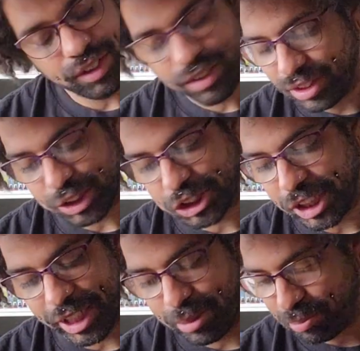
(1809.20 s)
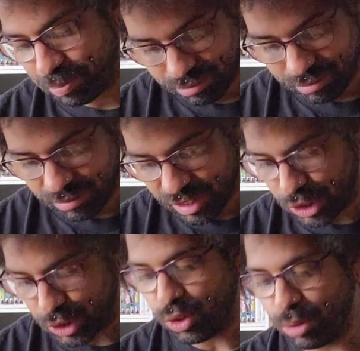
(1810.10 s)
The shame.
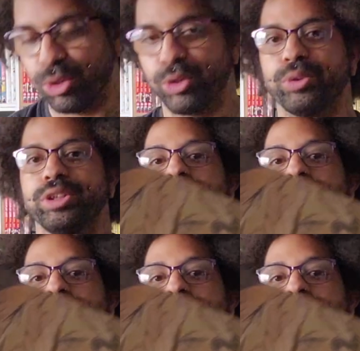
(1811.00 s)
Here's one more really